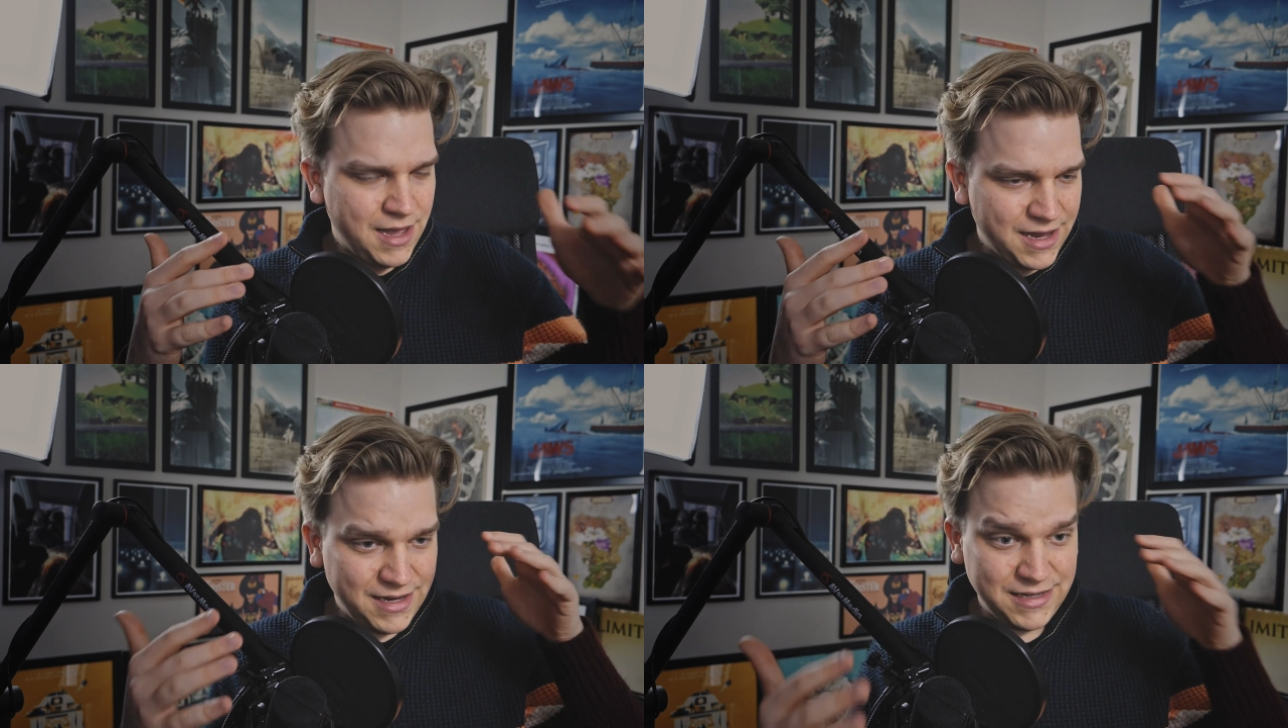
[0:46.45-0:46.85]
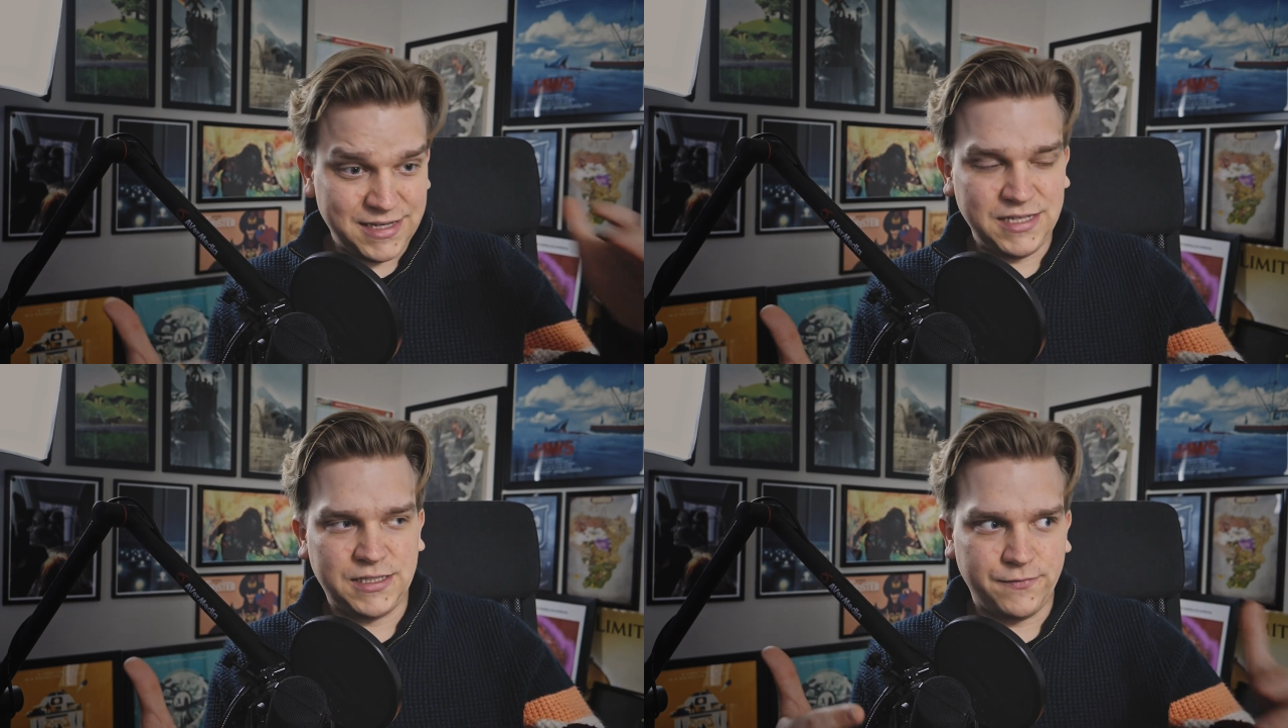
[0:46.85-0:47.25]

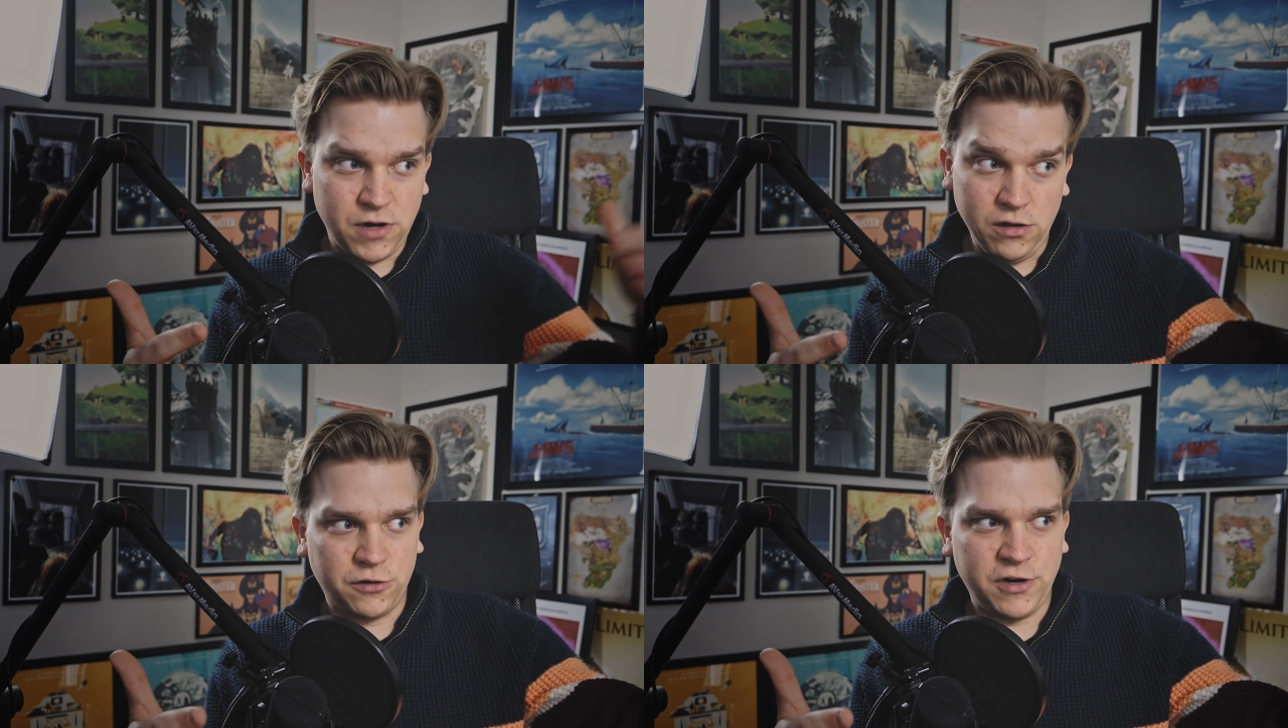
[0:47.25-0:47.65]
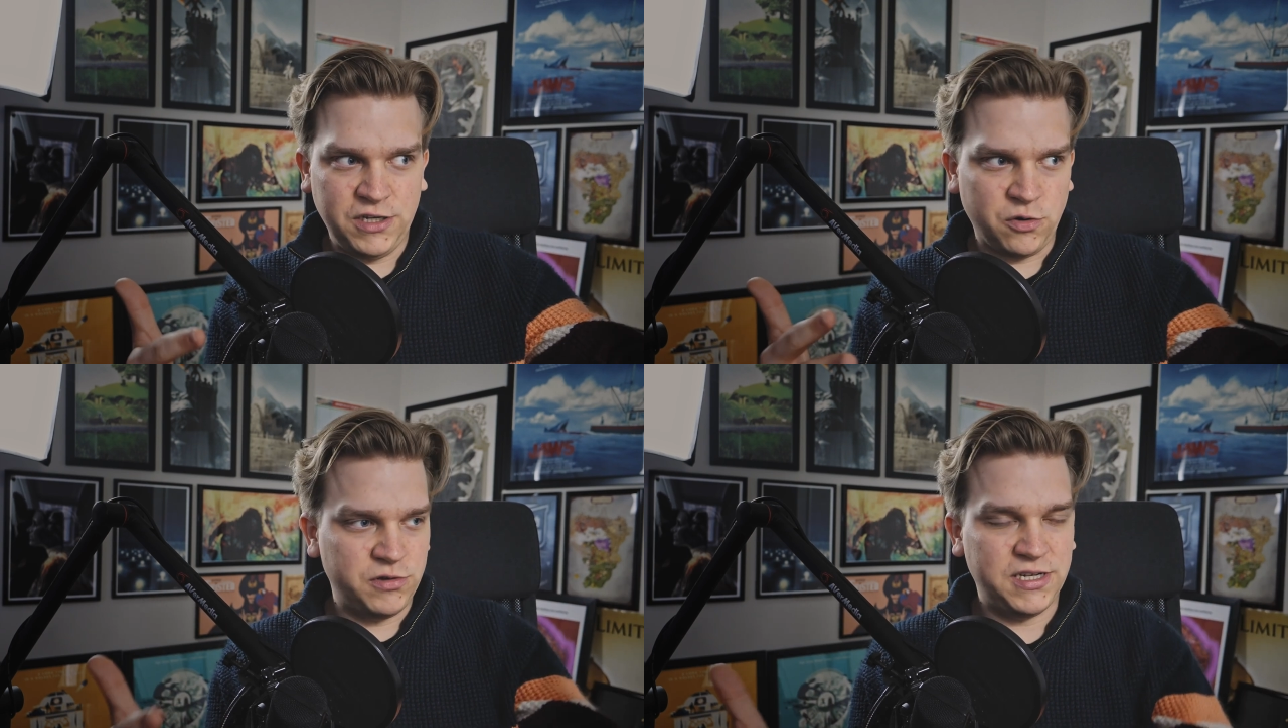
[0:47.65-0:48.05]
intensive color
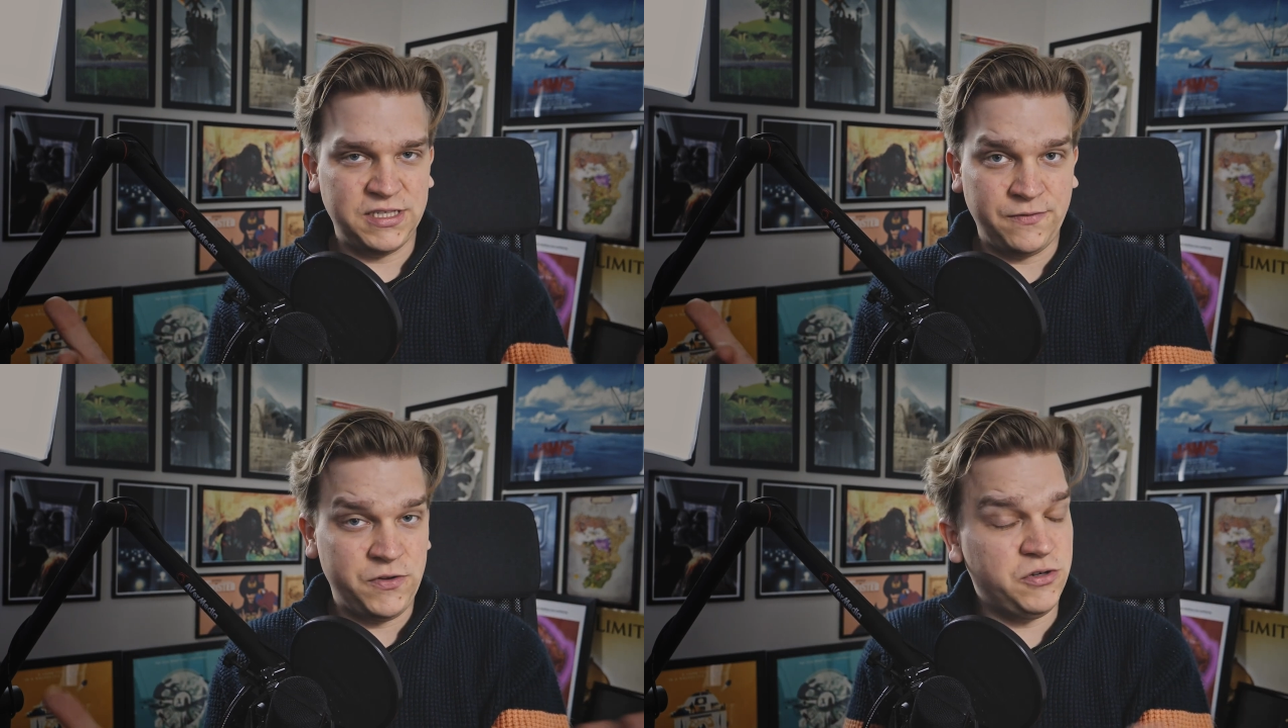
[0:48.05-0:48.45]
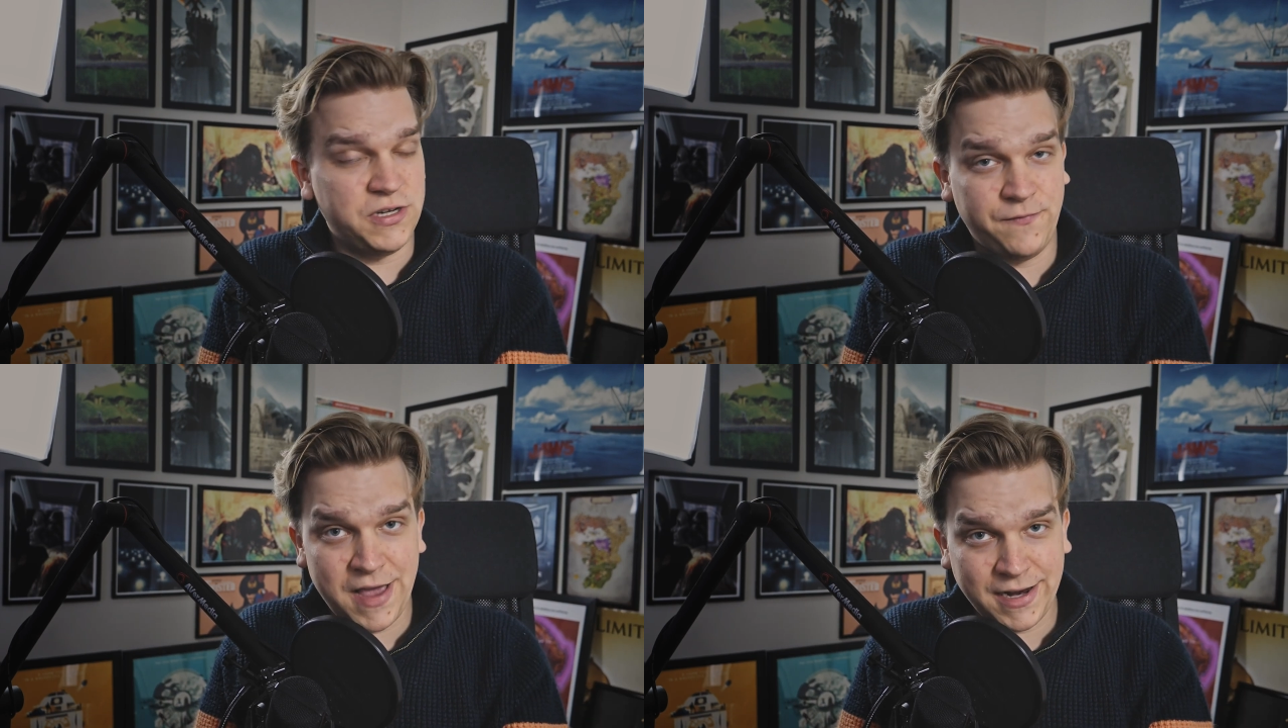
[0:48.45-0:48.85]
grades or intensive
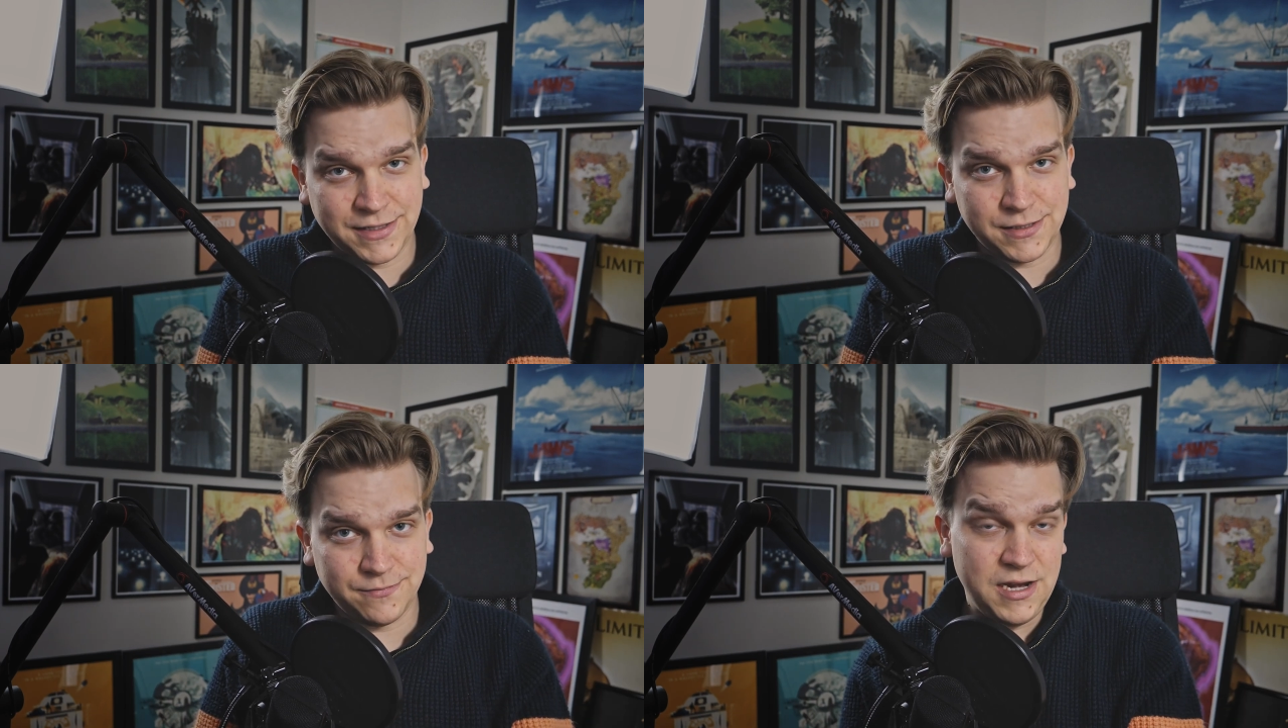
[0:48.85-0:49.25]
fusion effects.